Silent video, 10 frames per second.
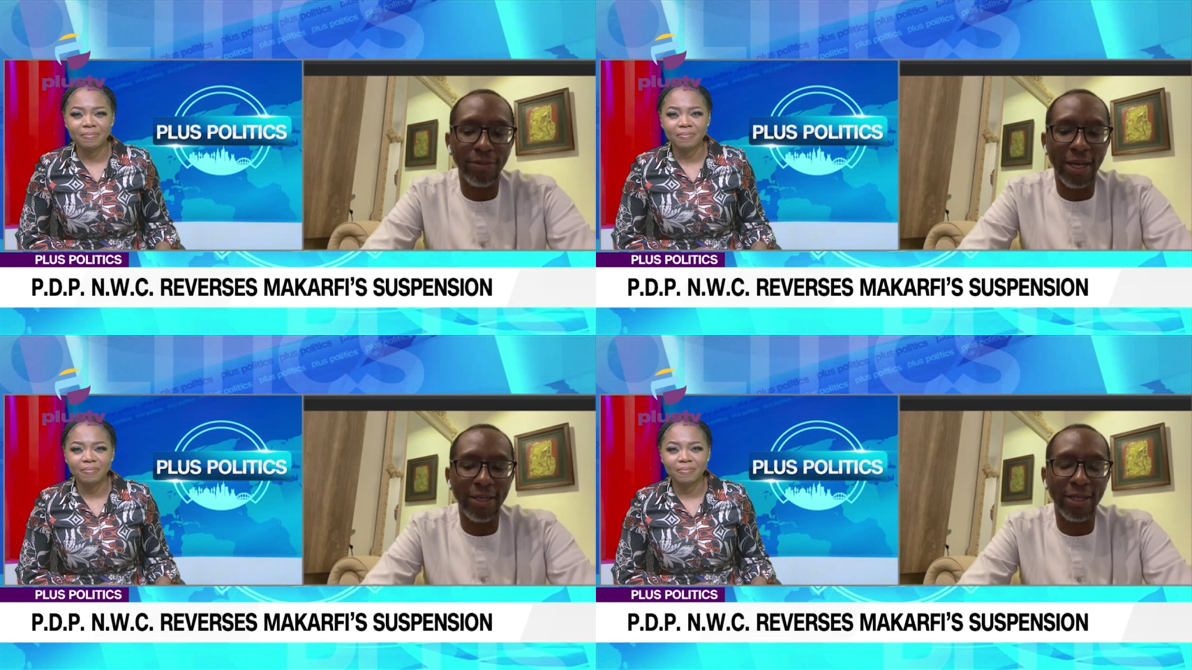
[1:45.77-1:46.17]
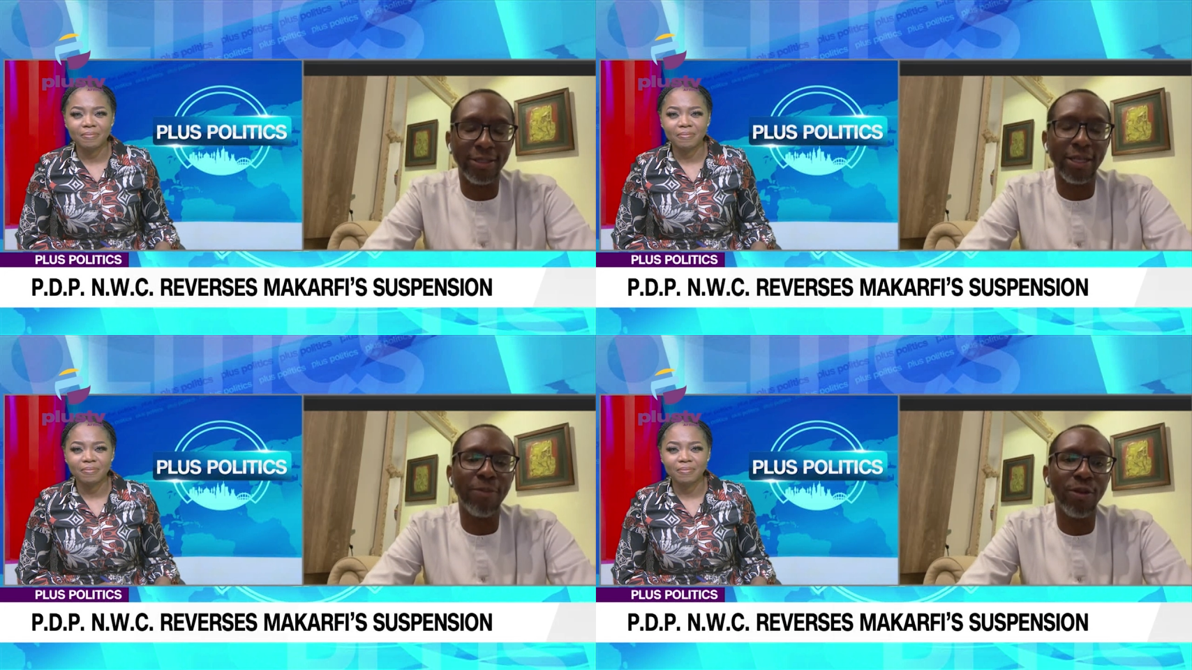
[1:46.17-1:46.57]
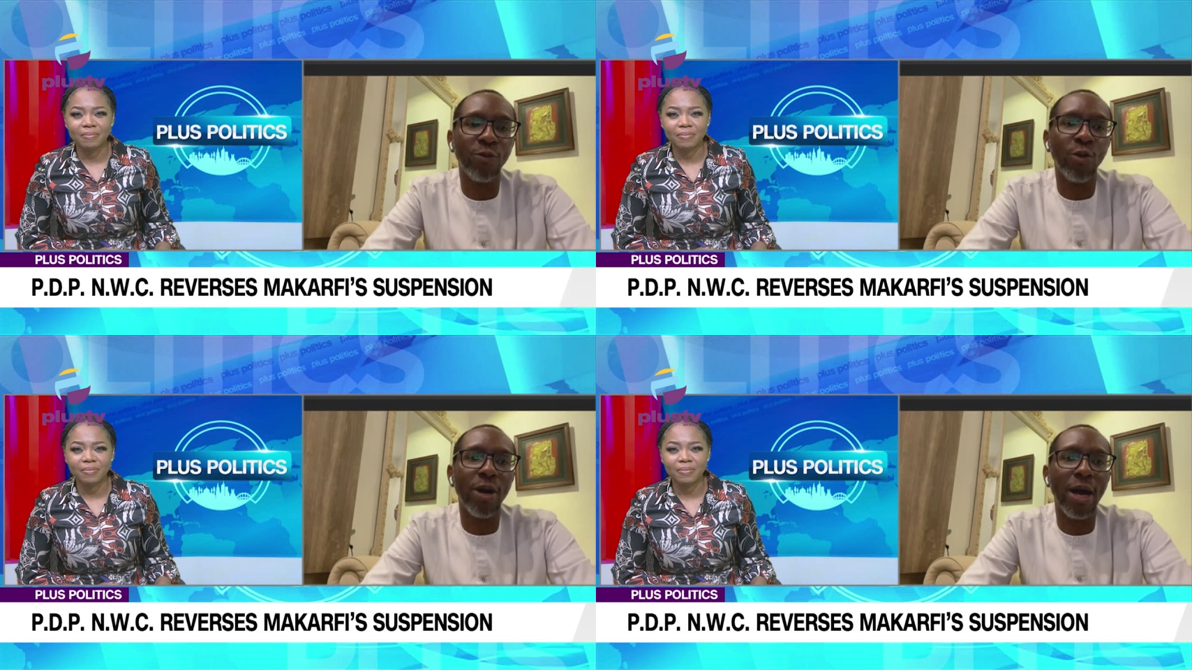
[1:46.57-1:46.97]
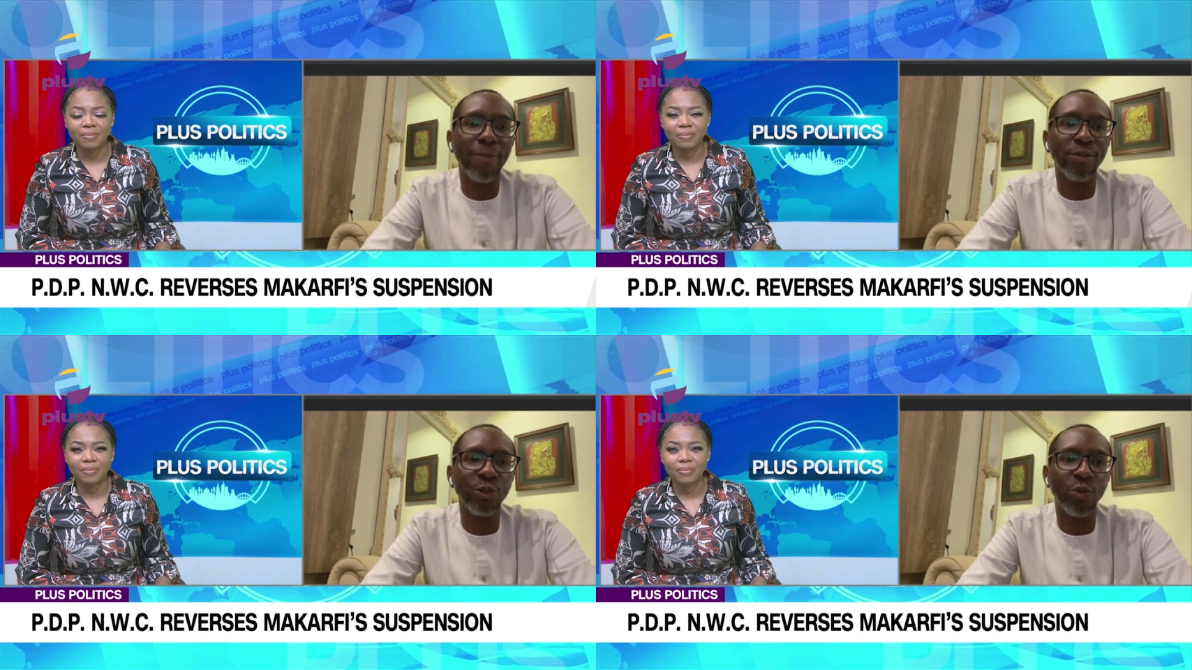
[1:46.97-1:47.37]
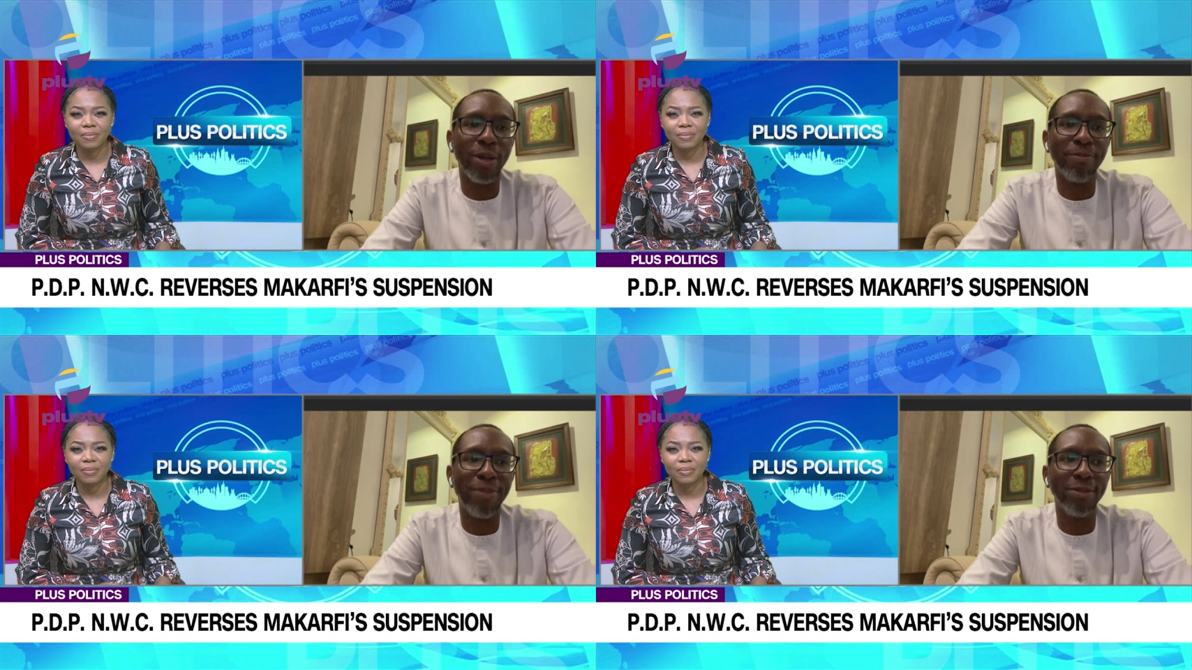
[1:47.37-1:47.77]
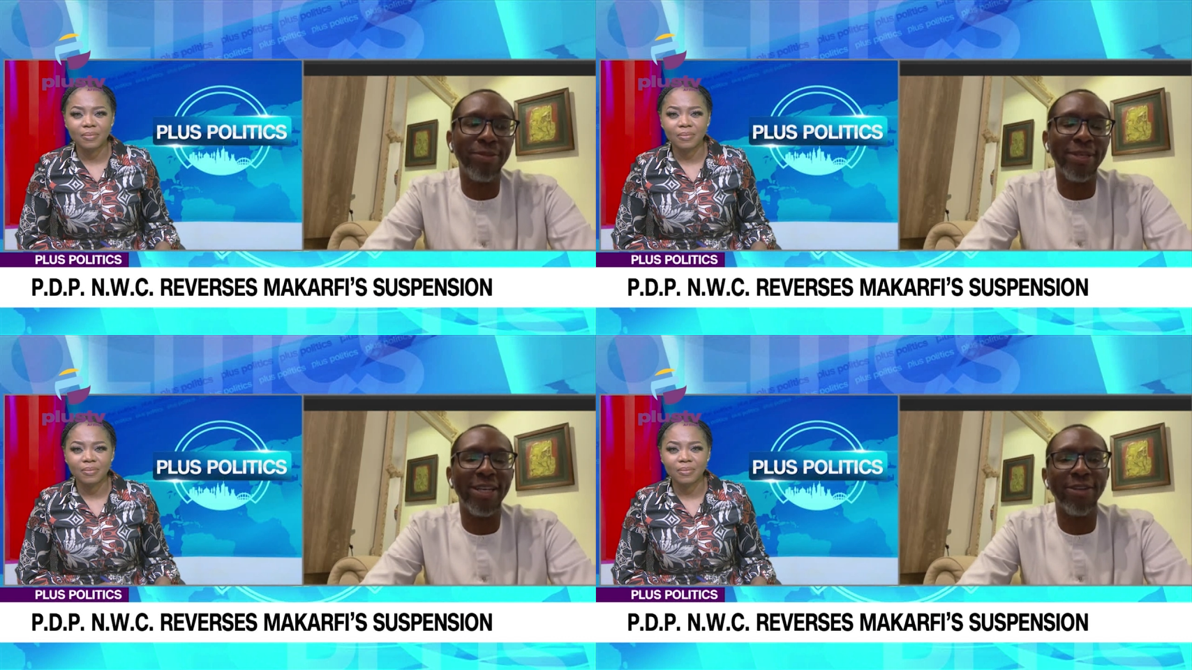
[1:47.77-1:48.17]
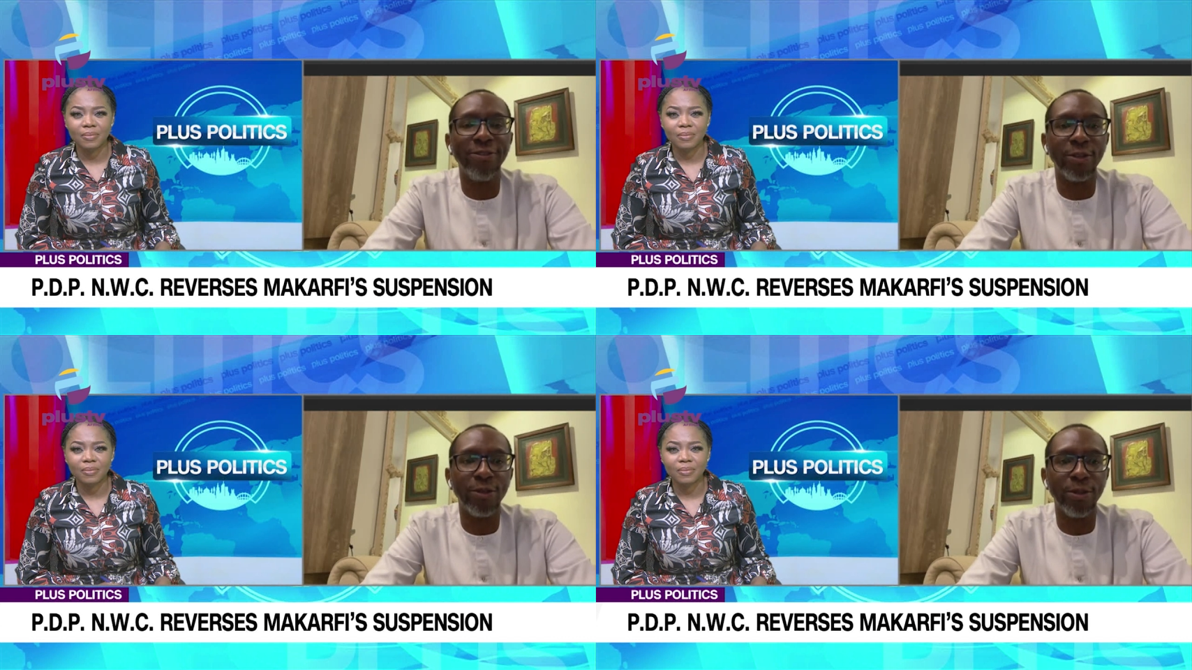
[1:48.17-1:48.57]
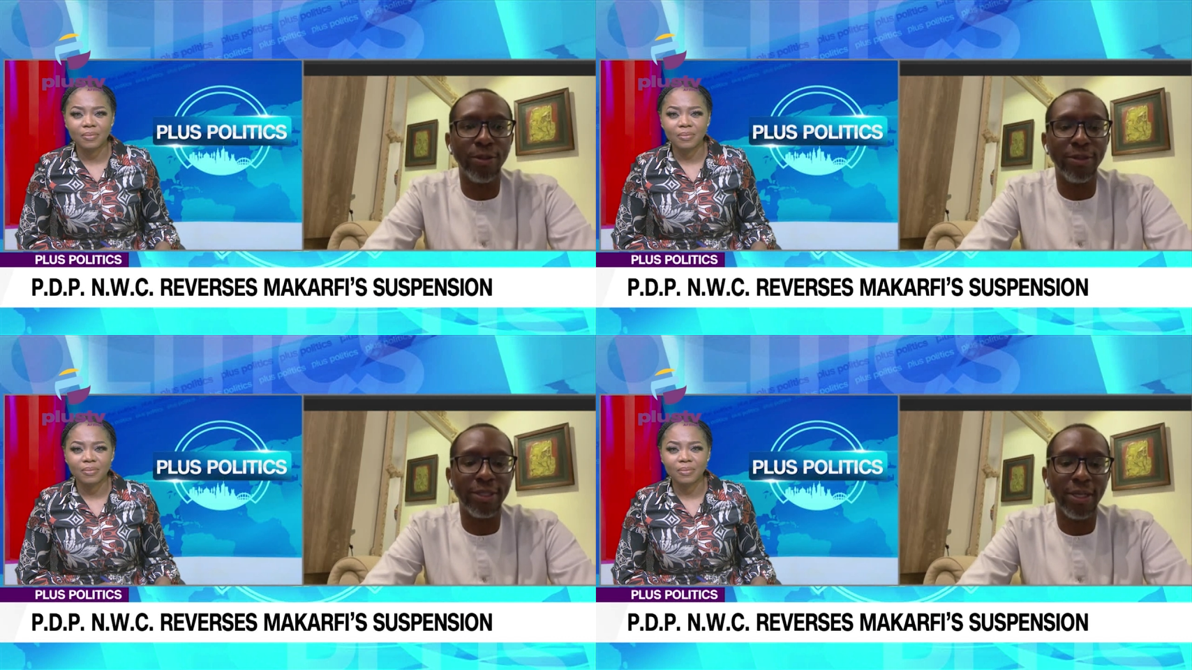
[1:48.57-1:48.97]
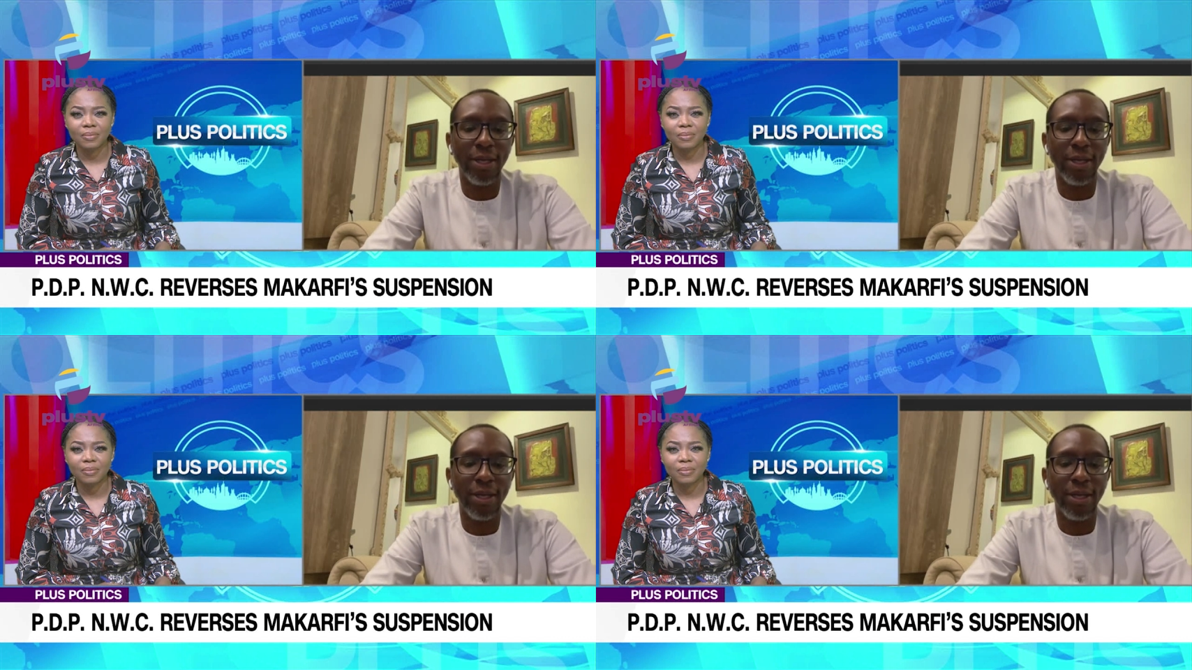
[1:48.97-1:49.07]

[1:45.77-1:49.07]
Speaker 1: an example of what happens when bad behavior goes